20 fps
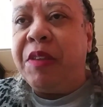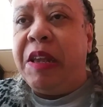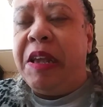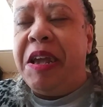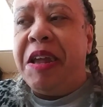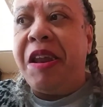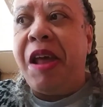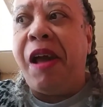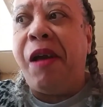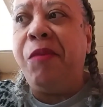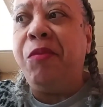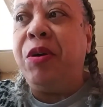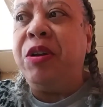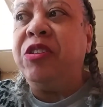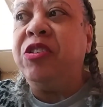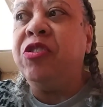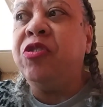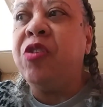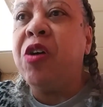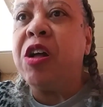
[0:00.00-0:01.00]
and I
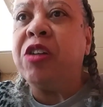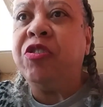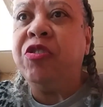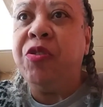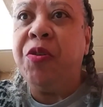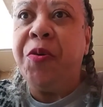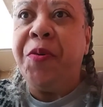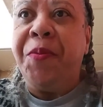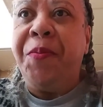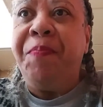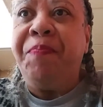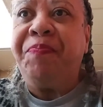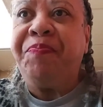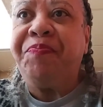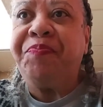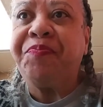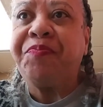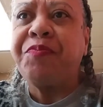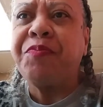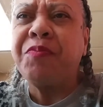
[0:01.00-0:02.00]
wanted to talk to you
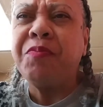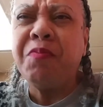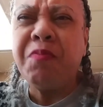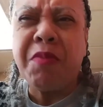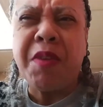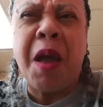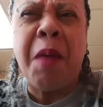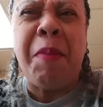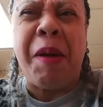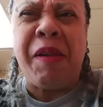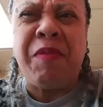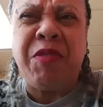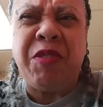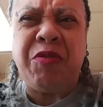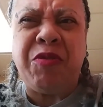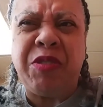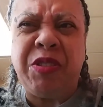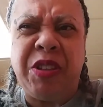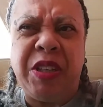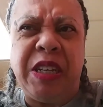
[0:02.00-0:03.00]
about
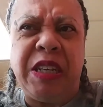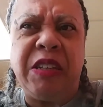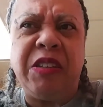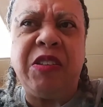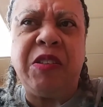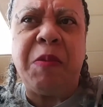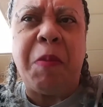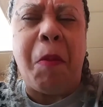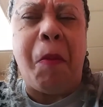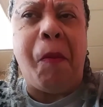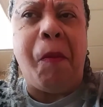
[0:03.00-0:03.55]
different things.